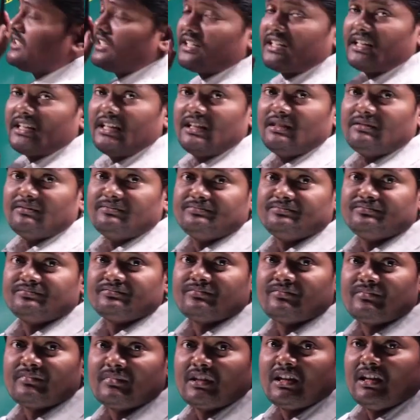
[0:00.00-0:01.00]
circle,
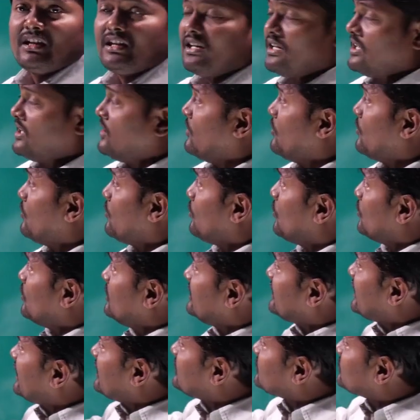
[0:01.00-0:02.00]

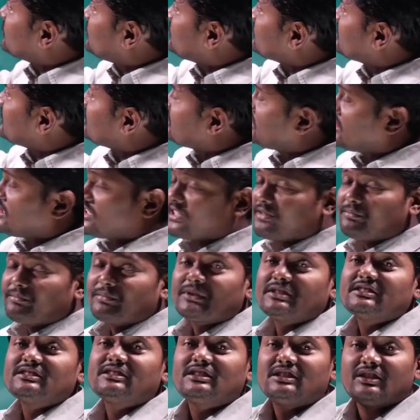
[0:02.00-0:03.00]
voltage sources are
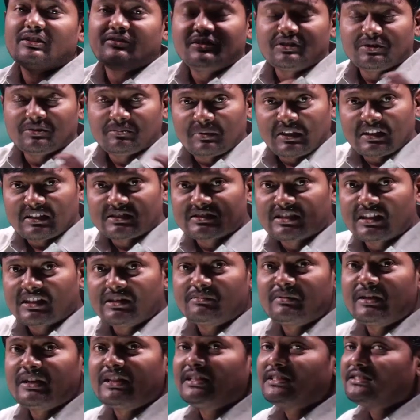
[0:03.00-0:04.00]
represented with plus
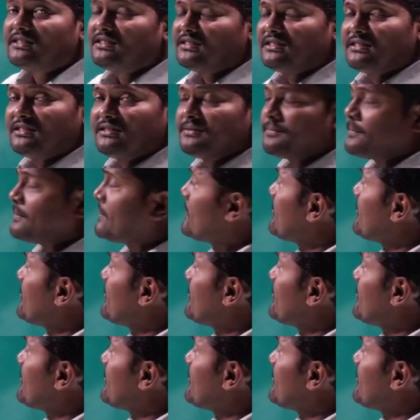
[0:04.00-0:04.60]
and minus.